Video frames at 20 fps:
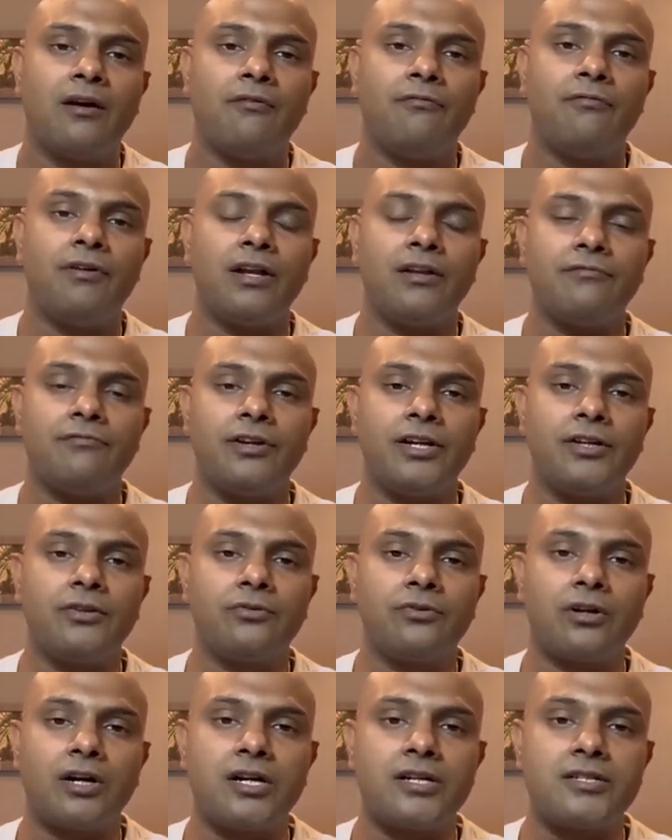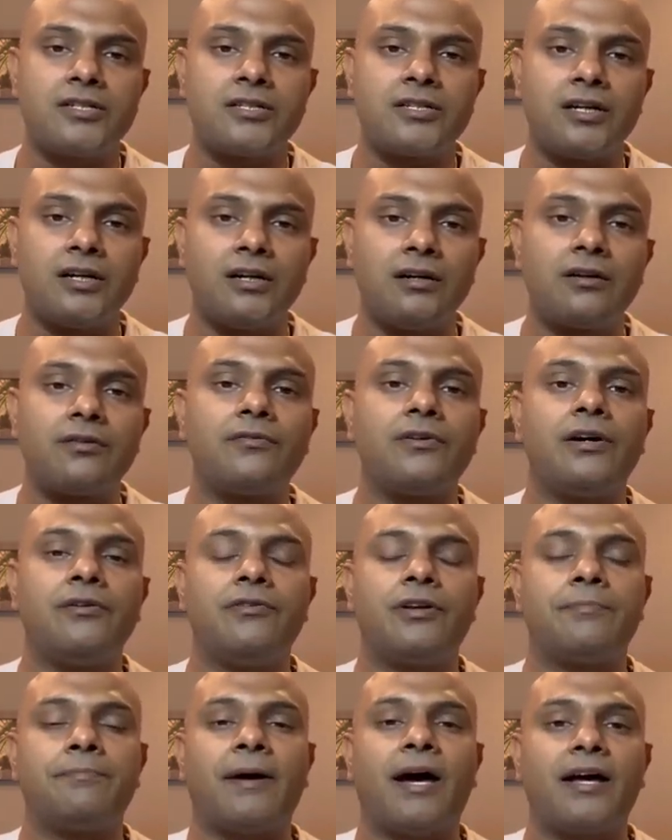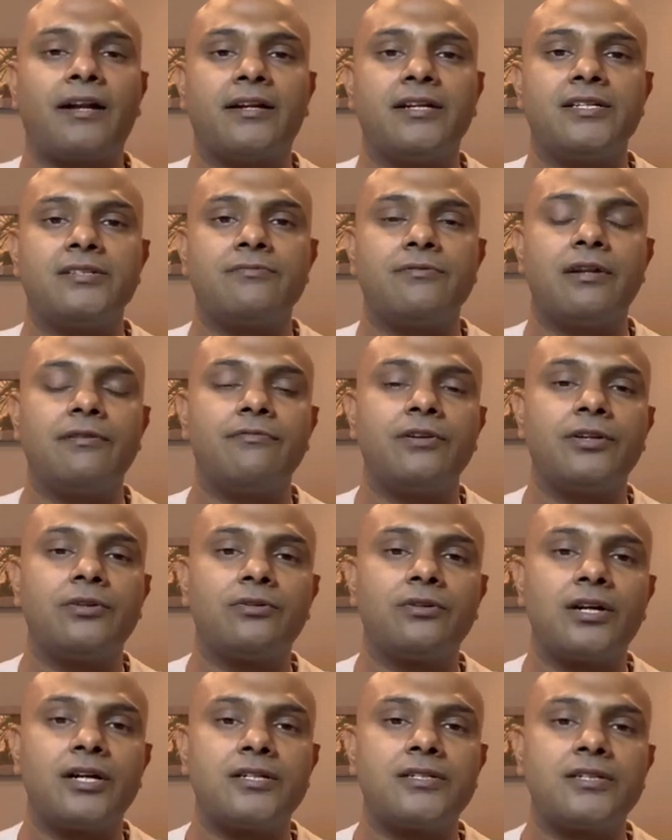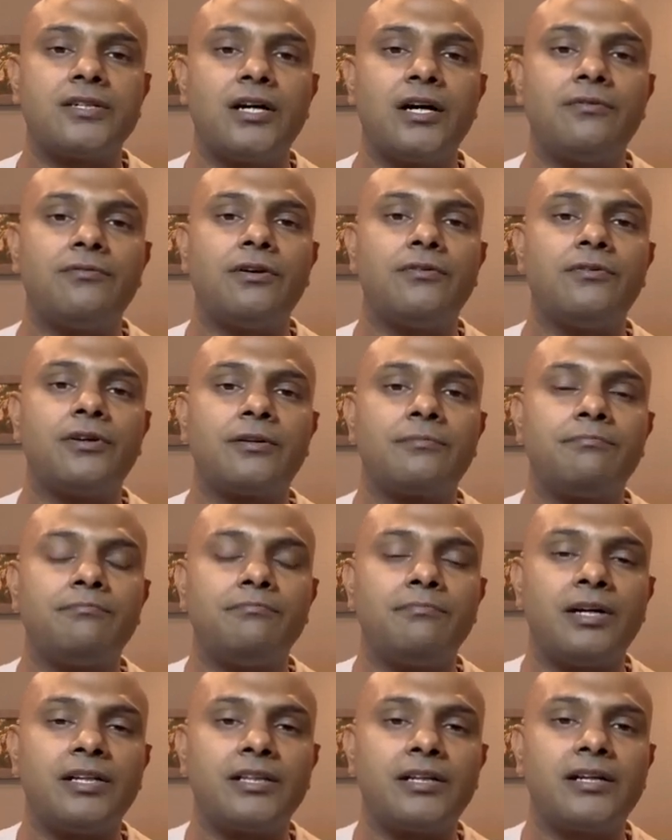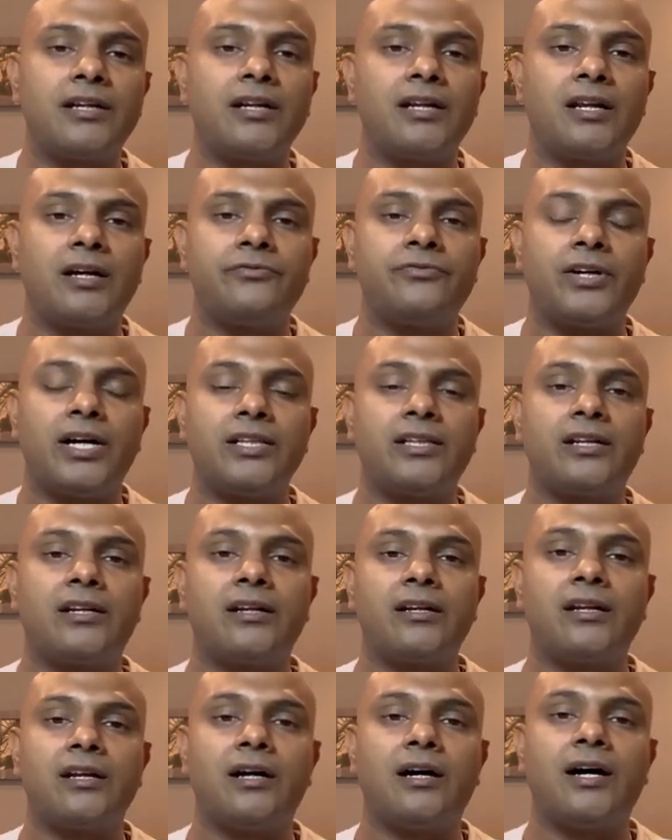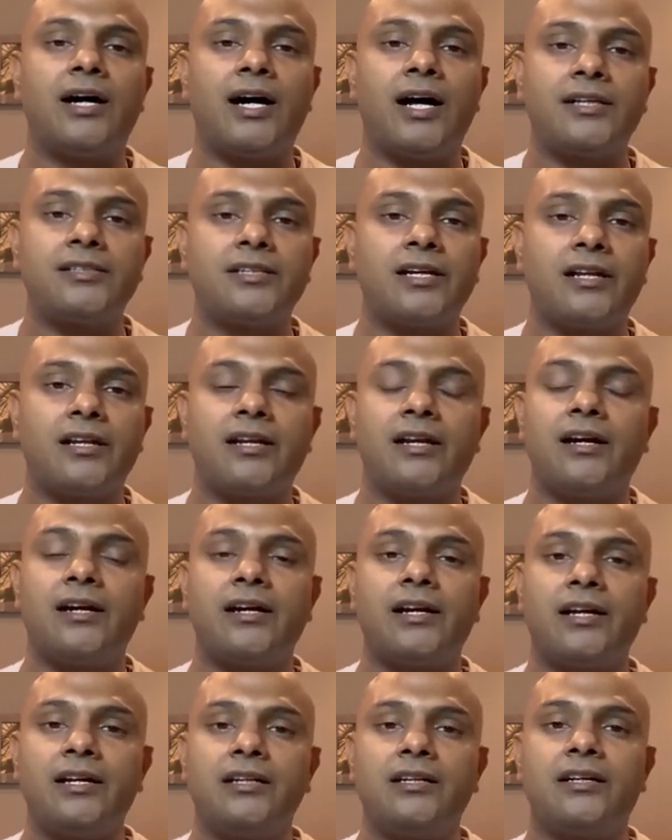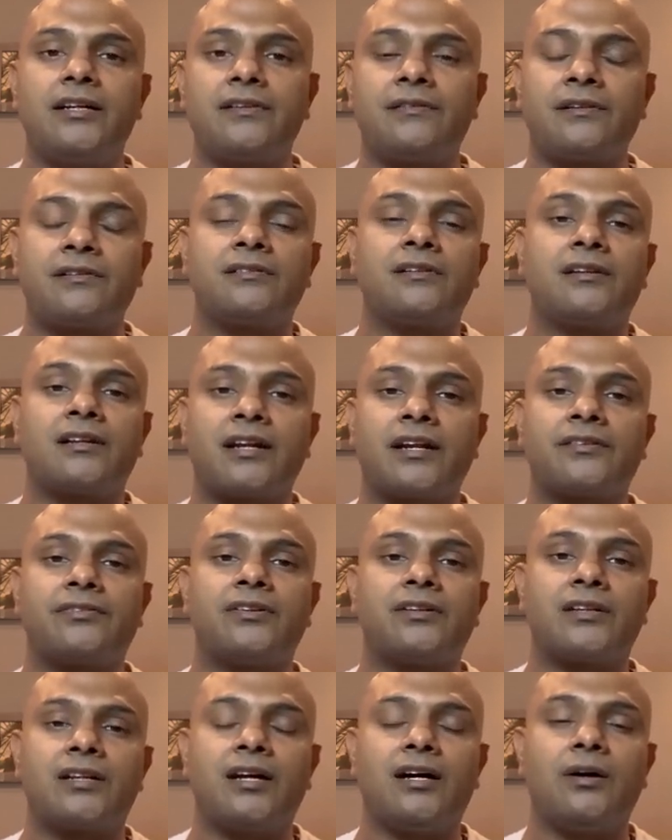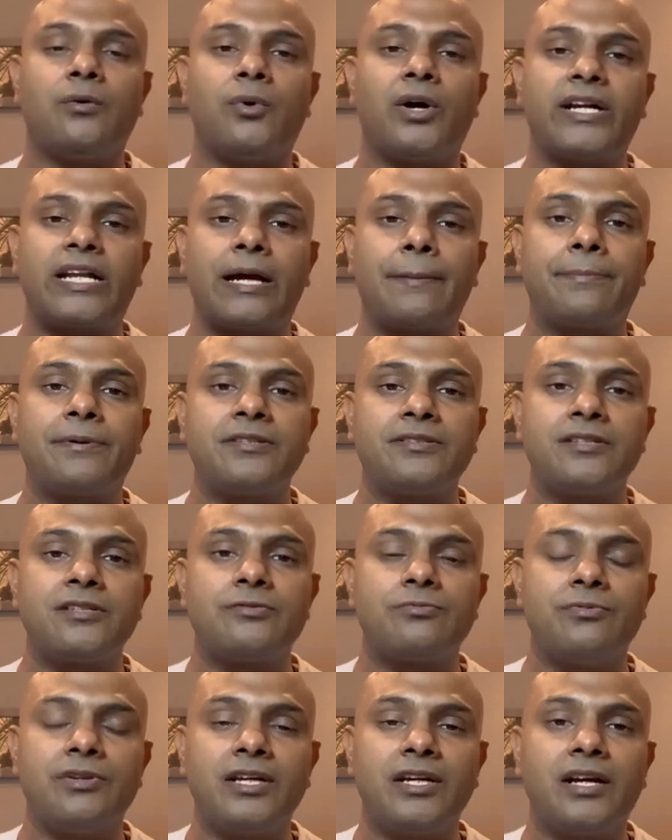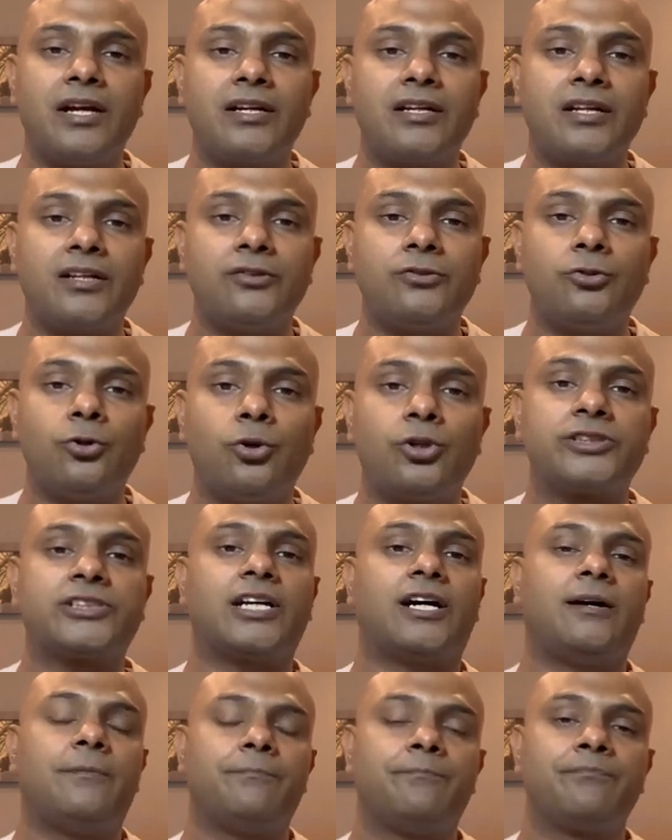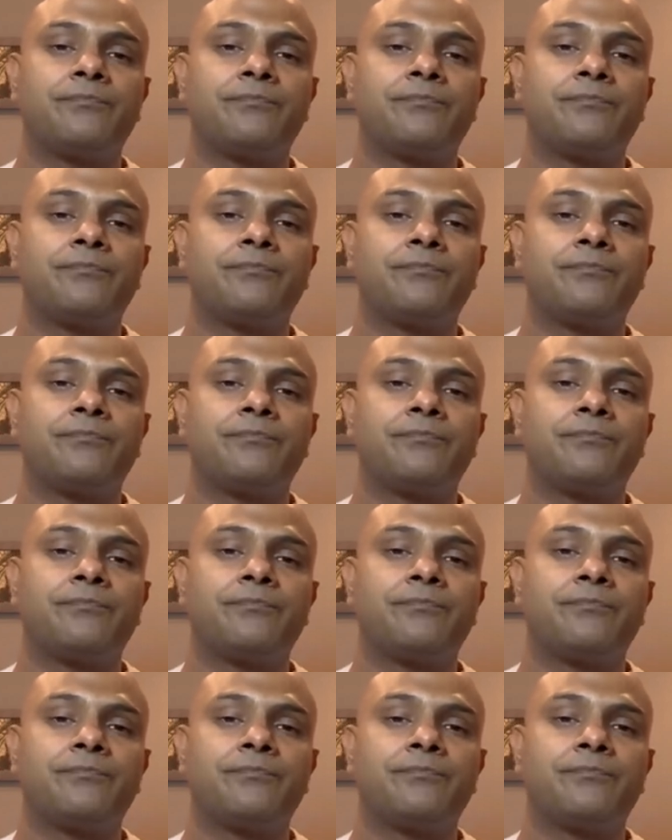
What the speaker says: When we do not serve our parents, when we do not serve our mother-in-law, father-in-law, acharya, elders, etc., etc., what happens is we get a dosha.